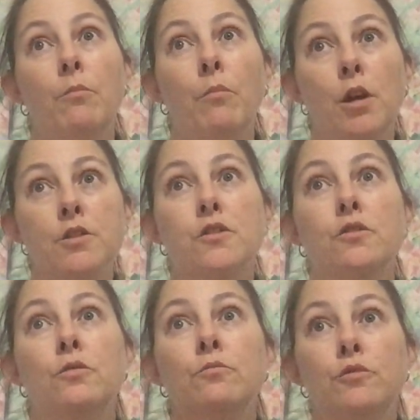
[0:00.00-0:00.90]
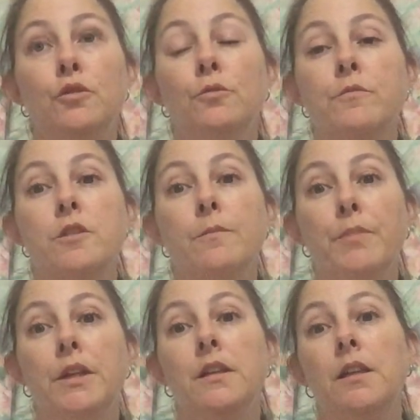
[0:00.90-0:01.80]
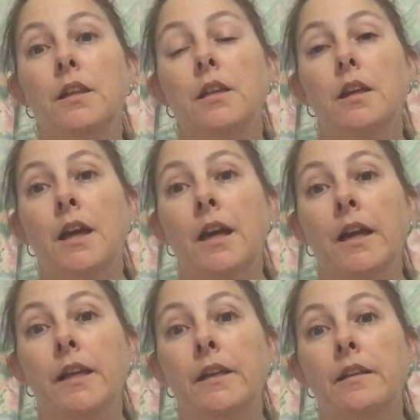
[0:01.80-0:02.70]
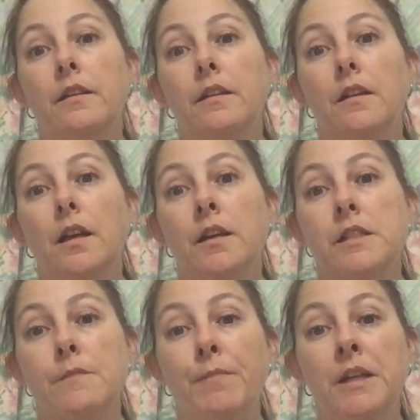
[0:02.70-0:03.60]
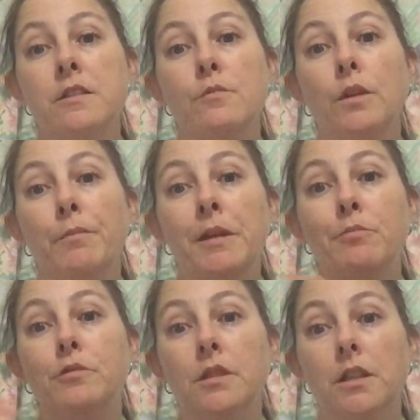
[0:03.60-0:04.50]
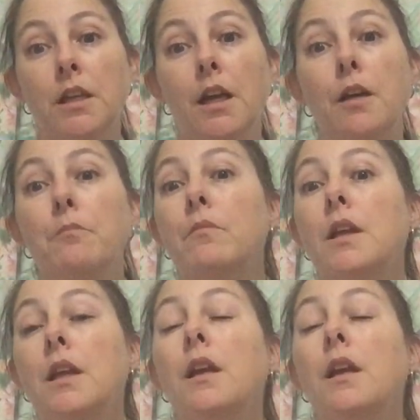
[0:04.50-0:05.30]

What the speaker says: my Zoom room to be a space where people can come,